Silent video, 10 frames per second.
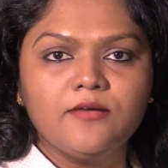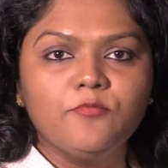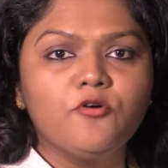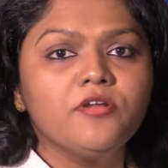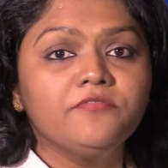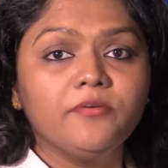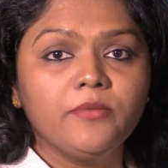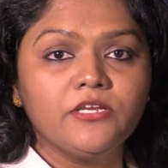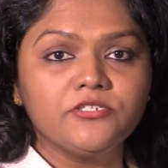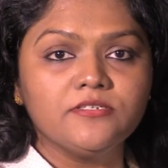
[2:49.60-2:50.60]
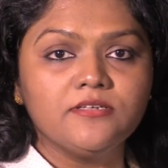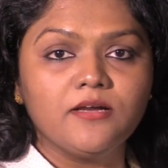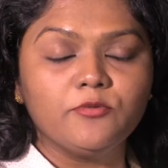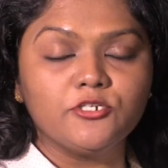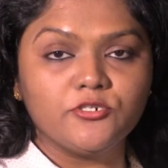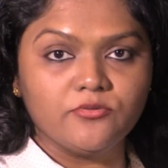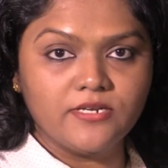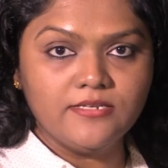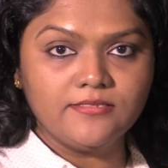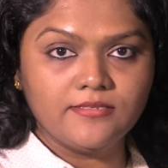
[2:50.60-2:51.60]
More information about
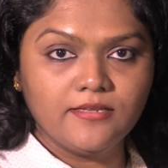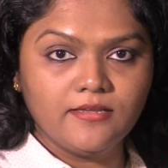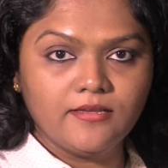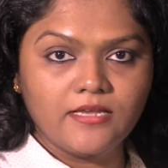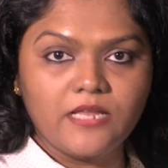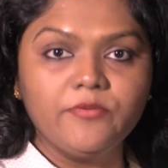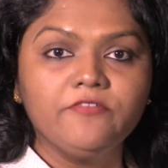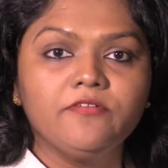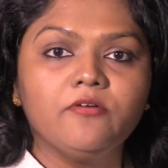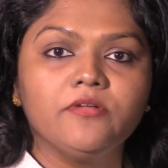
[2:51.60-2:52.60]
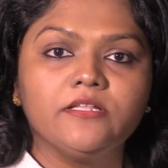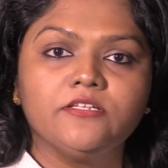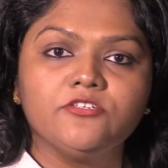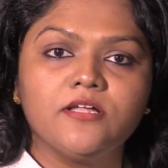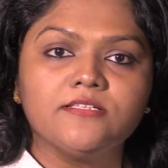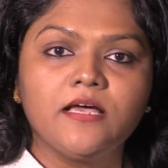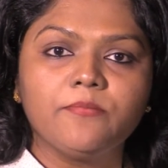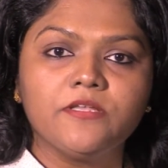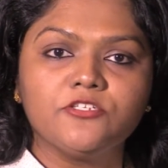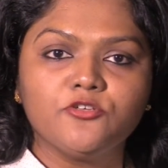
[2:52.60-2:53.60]
Sjogren's can be found at the Johns
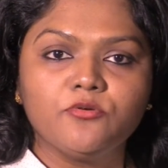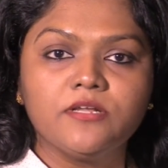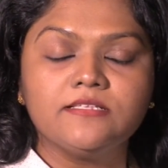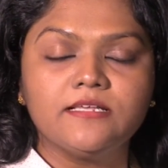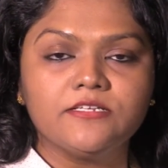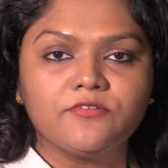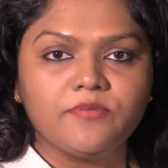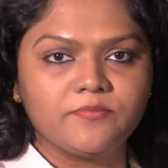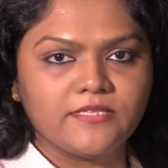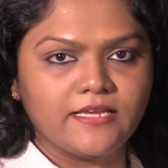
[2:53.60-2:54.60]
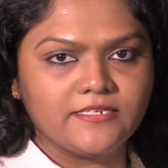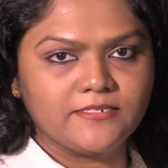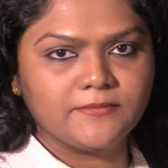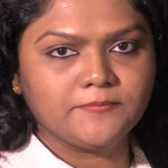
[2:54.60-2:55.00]
Hopkins Sjogren's Center website.